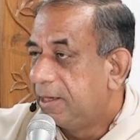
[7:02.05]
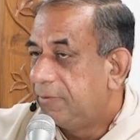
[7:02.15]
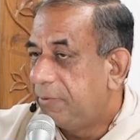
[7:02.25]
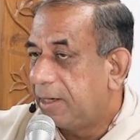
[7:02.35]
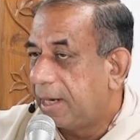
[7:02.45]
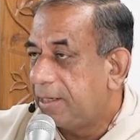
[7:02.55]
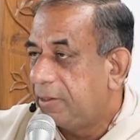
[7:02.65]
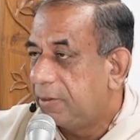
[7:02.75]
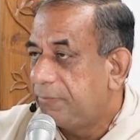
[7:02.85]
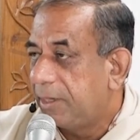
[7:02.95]
where right
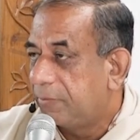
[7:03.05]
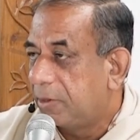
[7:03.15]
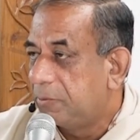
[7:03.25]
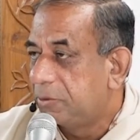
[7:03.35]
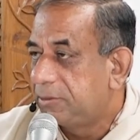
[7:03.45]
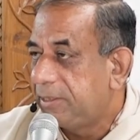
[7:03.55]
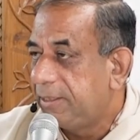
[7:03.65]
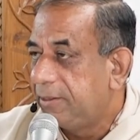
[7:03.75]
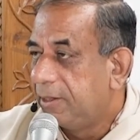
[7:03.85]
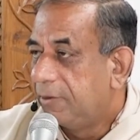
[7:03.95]
now we have almost
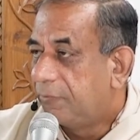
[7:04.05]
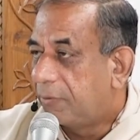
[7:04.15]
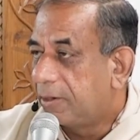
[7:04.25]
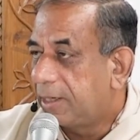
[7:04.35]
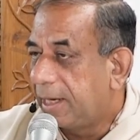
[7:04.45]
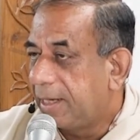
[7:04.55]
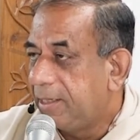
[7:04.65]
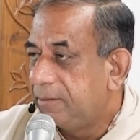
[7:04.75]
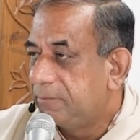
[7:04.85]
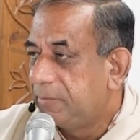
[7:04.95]
the fault
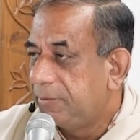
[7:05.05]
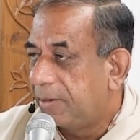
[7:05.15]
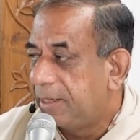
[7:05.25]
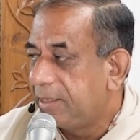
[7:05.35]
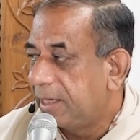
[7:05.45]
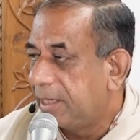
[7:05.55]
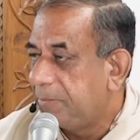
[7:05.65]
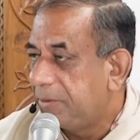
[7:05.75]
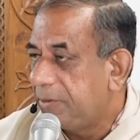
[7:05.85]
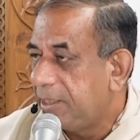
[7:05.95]
line, dividing line
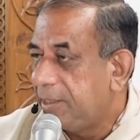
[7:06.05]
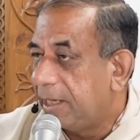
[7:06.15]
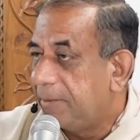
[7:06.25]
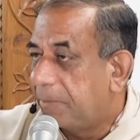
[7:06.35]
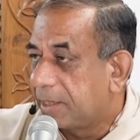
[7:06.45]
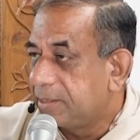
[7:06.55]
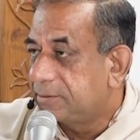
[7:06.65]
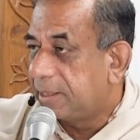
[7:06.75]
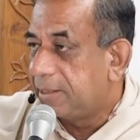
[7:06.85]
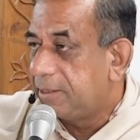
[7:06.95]
between India and
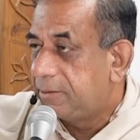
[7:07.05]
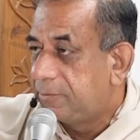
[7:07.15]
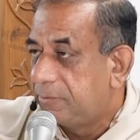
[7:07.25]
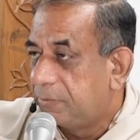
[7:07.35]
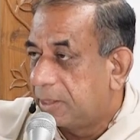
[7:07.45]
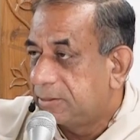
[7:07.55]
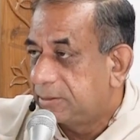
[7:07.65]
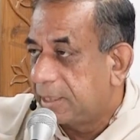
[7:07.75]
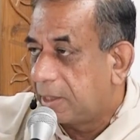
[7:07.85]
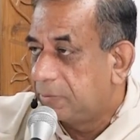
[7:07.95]
Pakistan. It was
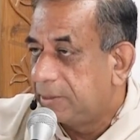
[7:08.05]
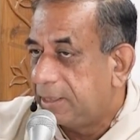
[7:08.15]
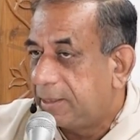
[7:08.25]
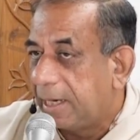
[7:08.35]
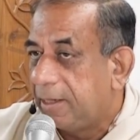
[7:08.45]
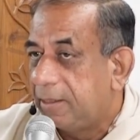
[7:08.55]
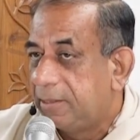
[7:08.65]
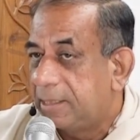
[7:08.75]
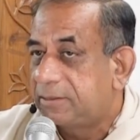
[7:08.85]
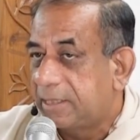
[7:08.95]
around
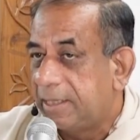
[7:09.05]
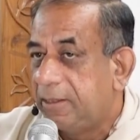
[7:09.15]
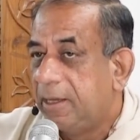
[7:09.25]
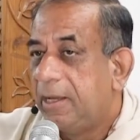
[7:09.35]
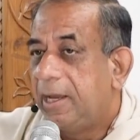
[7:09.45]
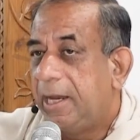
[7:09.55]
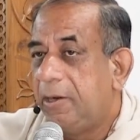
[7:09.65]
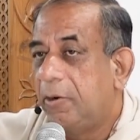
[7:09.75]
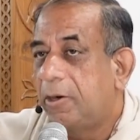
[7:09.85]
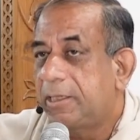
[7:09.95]
that side,
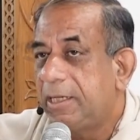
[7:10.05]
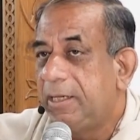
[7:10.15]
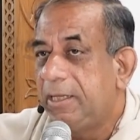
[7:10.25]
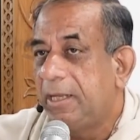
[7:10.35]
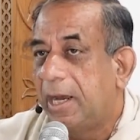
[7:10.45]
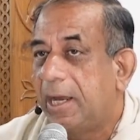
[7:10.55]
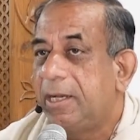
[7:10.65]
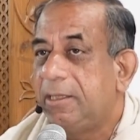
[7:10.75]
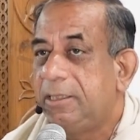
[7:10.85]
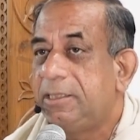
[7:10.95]
and not in Iran
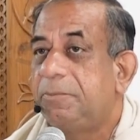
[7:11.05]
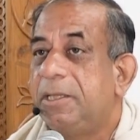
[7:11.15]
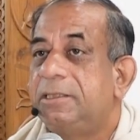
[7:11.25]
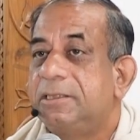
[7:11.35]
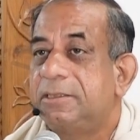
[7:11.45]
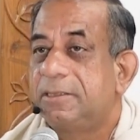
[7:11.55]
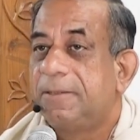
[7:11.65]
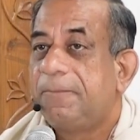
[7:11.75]
and these places.